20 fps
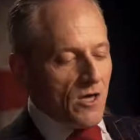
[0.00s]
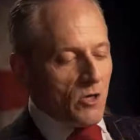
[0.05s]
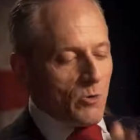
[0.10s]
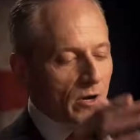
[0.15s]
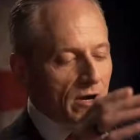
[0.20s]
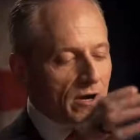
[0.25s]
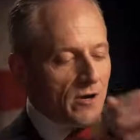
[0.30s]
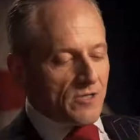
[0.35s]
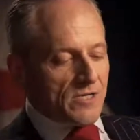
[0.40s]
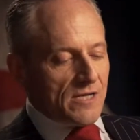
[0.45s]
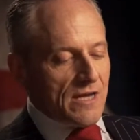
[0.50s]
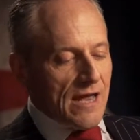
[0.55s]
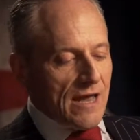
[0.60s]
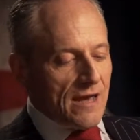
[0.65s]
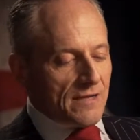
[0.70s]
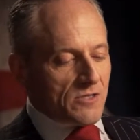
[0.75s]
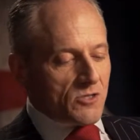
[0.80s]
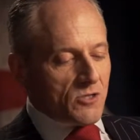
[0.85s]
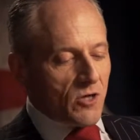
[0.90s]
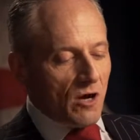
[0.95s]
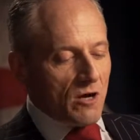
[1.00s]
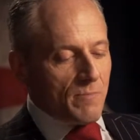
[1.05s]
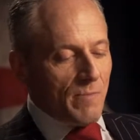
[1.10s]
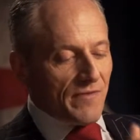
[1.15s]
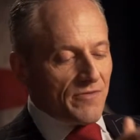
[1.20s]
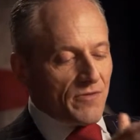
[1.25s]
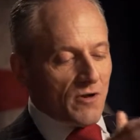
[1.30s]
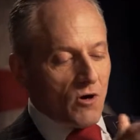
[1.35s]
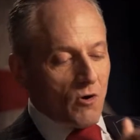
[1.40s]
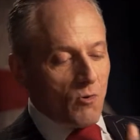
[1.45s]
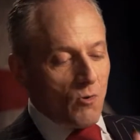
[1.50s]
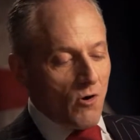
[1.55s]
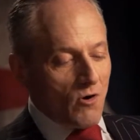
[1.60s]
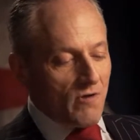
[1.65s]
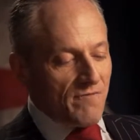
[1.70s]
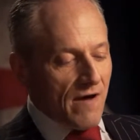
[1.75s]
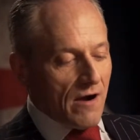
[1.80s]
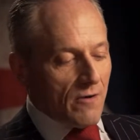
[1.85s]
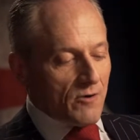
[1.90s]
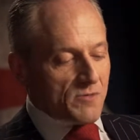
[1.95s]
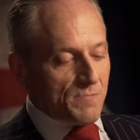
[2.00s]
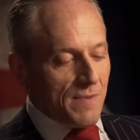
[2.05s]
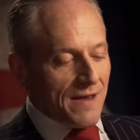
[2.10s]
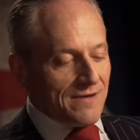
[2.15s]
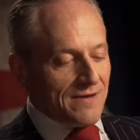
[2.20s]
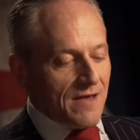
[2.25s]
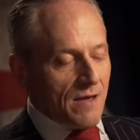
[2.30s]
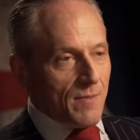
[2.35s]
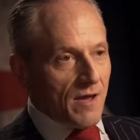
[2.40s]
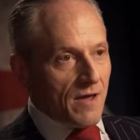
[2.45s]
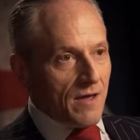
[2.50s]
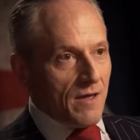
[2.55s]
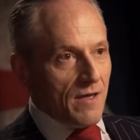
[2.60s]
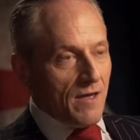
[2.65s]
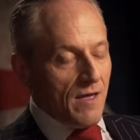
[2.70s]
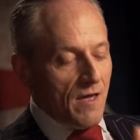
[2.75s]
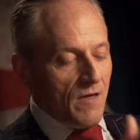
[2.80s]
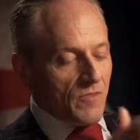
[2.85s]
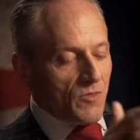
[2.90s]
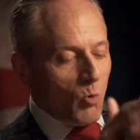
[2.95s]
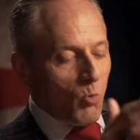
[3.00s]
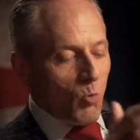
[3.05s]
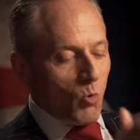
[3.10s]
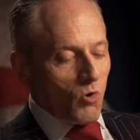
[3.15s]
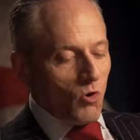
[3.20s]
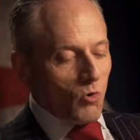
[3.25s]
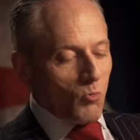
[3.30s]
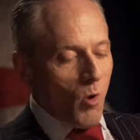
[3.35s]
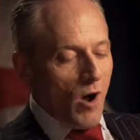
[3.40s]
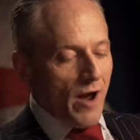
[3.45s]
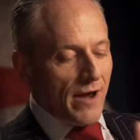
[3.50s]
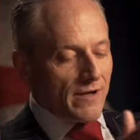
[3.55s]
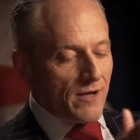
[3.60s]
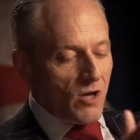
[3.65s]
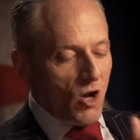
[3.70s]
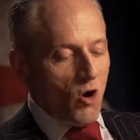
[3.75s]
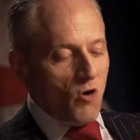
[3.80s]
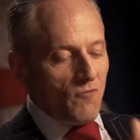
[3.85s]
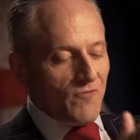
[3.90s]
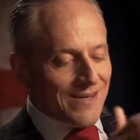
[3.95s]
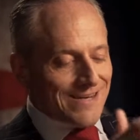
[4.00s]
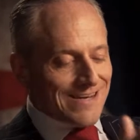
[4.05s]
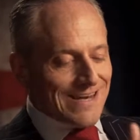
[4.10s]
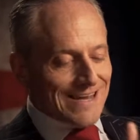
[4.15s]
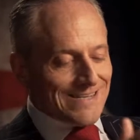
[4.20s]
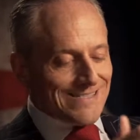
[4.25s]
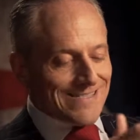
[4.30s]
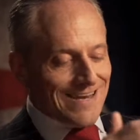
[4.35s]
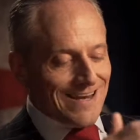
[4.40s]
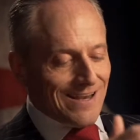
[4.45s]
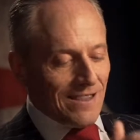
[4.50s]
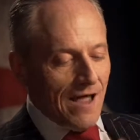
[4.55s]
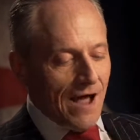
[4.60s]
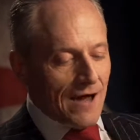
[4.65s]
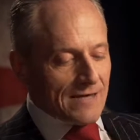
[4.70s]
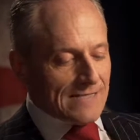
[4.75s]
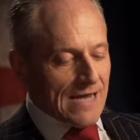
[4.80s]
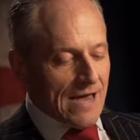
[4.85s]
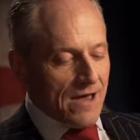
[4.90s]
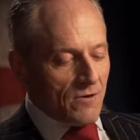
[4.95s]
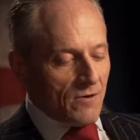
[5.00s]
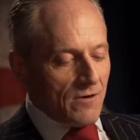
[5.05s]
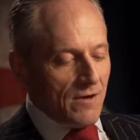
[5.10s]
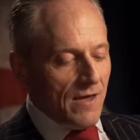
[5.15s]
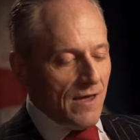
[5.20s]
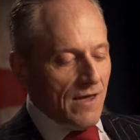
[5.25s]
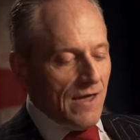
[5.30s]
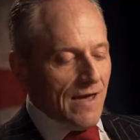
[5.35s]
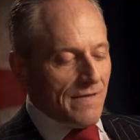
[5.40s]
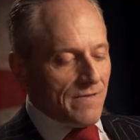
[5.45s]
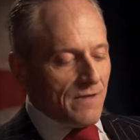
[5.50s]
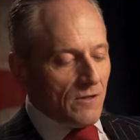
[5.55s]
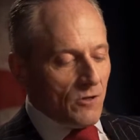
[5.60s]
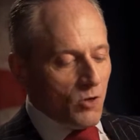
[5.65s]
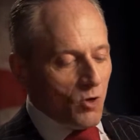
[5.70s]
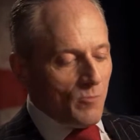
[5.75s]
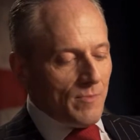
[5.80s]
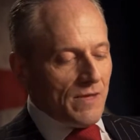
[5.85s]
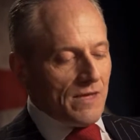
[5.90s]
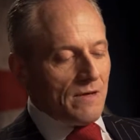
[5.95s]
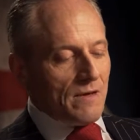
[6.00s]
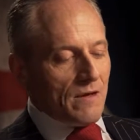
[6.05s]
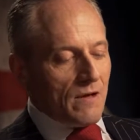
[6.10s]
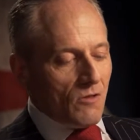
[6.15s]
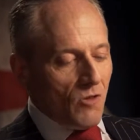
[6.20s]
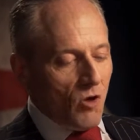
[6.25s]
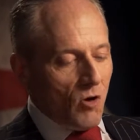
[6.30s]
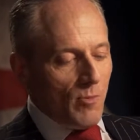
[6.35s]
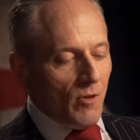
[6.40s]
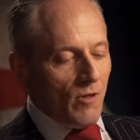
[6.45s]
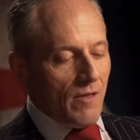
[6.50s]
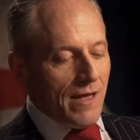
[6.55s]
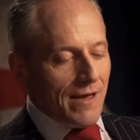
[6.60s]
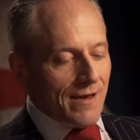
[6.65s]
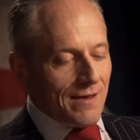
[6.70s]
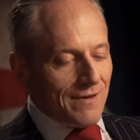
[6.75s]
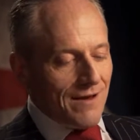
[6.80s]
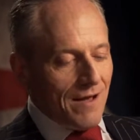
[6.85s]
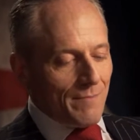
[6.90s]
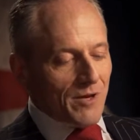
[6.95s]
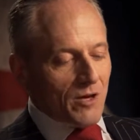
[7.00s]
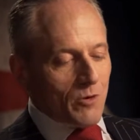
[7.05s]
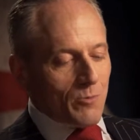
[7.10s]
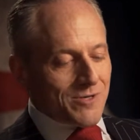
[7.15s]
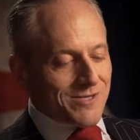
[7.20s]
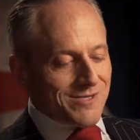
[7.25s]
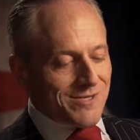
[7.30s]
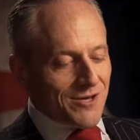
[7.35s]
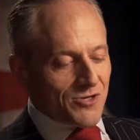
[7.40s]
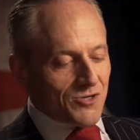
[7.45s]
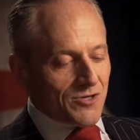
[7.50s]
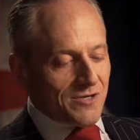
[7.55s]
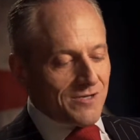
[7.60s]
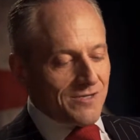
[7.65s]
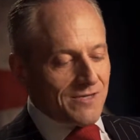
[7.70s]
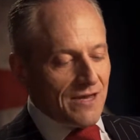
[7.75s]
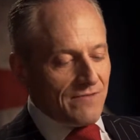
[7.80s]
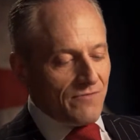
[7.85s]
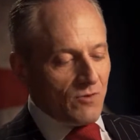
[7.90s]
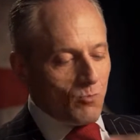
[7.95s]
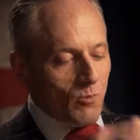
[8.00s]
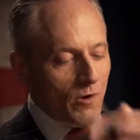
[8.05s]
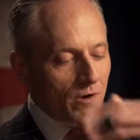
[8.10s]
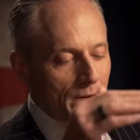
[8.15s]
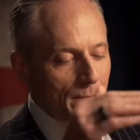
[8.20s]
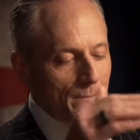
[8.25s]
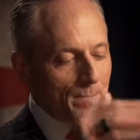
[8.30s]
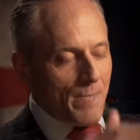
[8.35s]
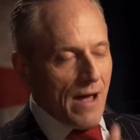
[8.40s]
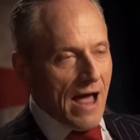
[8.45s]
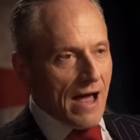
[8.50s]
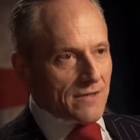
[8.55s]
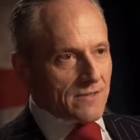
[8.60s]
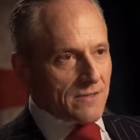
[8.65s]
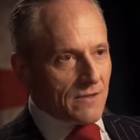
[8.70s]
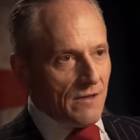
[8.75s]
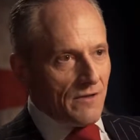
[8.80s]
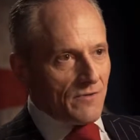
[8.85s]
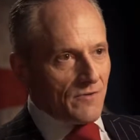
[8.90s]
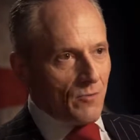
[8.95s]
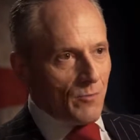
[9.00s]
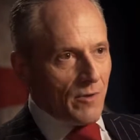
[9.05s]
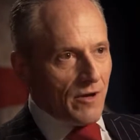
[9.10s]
are here today to talk about the coronavirus pandemic, the worldwide COVID-19 lockdown, and the looming global economic recession. David, welcome back to LondonReal.